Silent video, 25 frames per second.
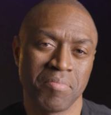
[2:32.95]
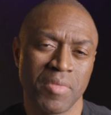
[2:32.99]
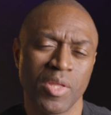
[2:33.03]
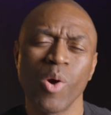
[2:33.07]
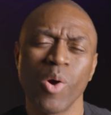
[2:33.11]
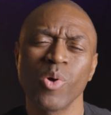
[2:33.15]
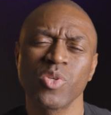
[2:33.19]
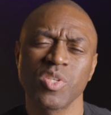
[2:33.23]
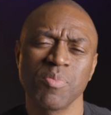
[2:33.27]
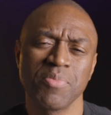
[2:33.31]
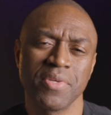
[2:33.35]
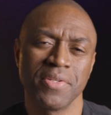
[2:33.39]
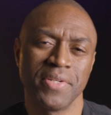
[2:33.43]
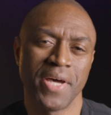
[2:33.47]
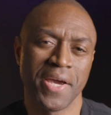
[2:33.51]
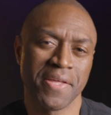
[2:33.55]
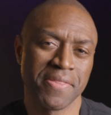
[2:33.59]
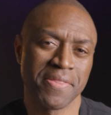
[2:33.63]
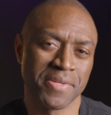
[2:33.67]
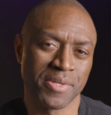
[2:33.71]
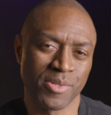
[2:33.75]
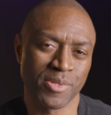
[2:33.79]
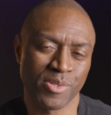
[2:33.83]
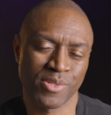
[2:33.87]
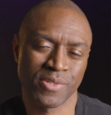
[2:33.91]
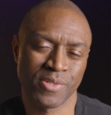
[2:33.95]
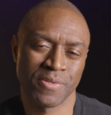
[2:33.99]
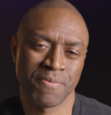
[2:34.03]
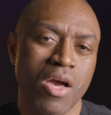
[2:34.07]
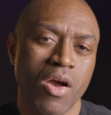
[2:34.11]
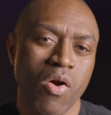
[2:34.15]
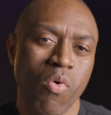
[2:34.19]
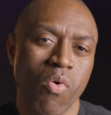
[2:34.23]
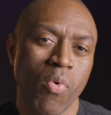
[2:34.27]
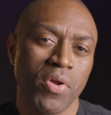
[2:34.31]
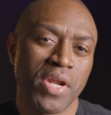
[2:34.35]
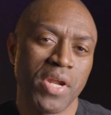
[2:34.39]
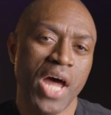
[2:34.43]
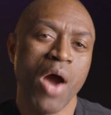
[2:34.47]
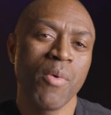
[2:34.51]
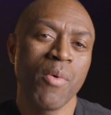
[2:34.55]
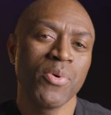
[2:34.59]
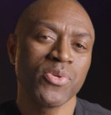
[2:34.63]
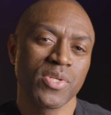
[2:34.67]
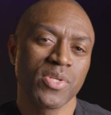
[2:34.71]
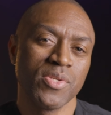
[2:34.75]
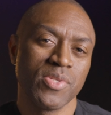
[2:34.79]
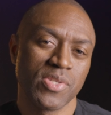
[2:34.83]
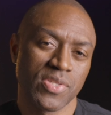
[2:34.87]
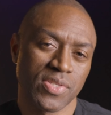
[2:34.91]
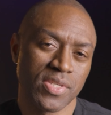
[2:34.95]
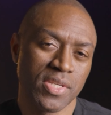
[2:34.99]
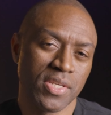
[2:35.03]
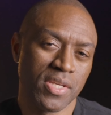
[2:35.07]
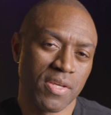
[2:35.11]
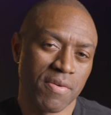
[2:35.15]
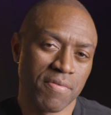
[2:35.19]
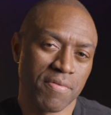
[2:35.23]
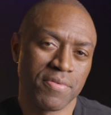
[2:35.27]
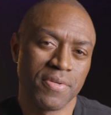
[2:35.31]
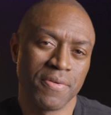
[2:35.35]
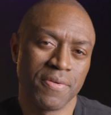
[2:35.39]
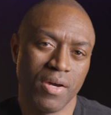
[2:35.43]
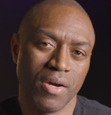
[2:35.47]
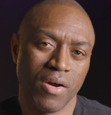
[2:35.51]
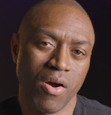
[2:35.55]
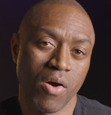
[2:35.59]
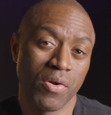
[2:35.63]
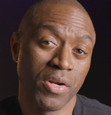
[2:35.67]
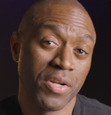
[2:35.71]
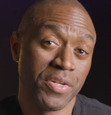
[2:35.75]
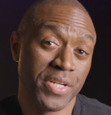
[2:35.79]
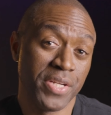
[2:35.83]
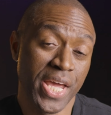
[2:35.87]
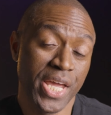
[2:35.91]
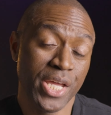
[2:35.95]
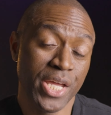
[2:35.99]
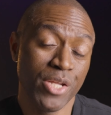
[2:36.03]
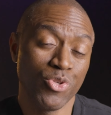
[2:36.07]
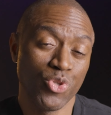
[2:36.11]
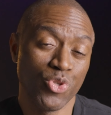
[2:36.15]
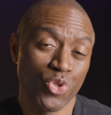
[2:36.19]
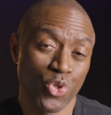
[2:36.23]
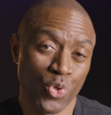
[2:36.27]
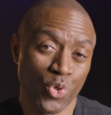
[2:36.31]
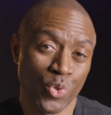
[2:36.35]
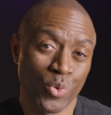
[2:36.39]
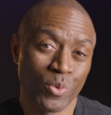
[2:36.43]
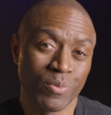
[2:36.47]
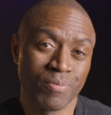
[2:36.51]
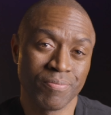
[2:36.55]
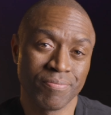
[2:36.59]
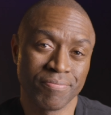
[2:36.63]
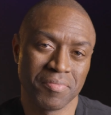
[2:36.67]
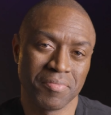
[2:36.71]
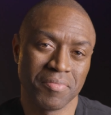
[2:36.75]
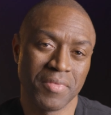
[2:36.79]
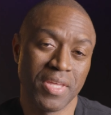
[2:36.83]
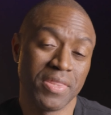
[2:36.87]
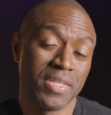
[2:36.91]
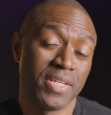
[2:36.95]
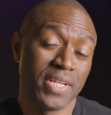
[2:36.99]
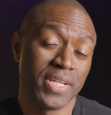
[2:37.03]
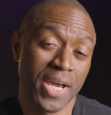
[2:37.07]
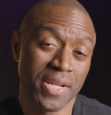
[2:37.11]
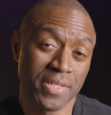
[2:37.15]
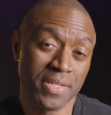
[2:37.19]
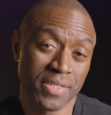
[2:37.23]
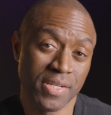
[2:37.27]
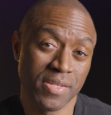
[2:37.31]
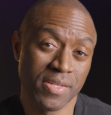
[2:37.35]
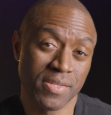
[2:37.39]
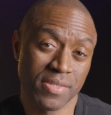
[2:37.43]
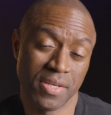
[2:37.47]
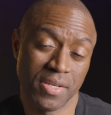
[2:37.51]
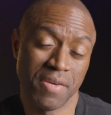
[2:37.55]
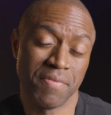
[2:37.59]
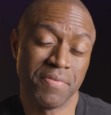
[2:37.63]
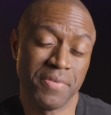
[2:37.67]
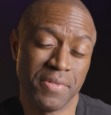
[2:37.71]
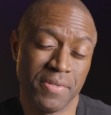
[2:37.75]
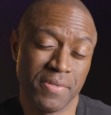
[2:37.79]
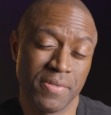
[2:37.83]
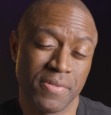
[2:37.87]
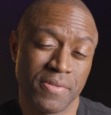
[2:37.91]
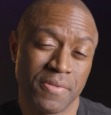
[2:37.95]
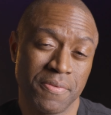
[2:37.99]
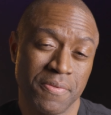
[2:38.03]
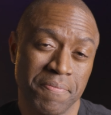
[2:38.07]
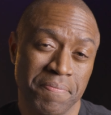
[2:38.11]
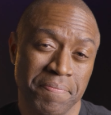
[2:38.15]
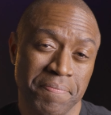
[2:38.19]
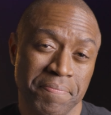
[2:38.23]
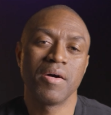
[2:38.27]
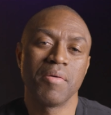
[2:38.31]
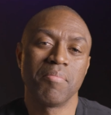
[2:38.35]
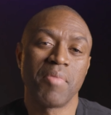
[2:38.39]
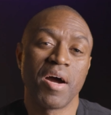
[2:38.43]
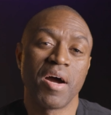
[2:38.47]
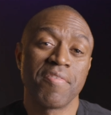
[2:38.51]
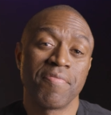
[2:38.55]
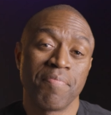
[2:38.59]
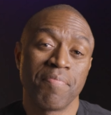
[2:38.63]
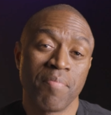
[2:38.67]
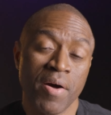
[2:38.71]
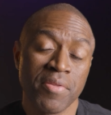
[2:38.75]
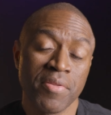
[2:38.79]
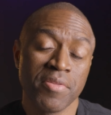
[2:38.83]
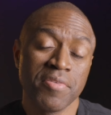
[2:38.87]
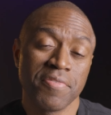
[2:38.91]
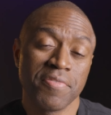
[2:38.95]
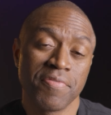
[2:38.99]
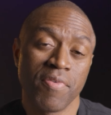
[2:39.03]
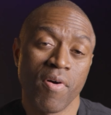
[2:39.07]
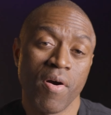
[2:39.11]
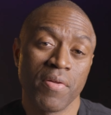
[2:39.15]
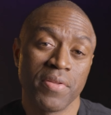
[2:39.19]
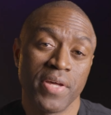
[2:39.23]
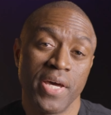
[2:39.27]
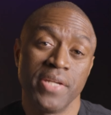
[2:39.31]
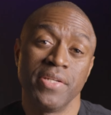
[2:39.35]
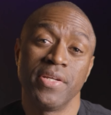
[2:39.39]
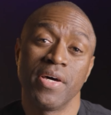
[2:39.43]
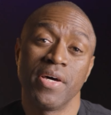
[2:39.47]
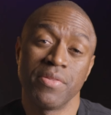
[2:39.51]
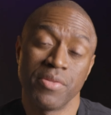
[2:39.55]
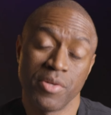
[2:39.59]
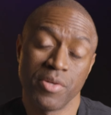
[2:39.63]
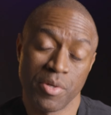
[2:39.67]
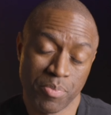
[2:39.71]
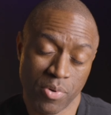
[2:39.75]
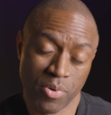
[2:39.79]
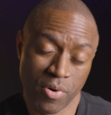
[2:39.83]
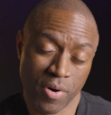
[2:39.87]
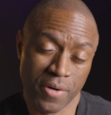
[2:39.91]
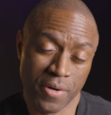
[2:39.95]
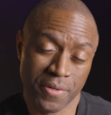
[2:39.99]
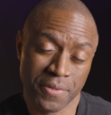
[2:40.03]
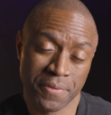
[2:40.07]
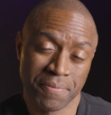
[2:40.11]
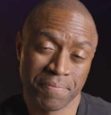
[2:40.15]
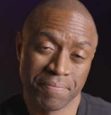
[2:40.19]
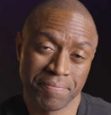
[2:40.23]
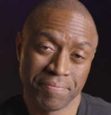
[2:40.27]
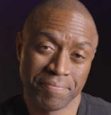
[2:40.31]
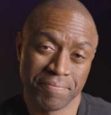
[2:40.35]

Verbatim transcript: It goes something like this. When I was conceived, on a day in June in the 1970s, my mother and father had done their part.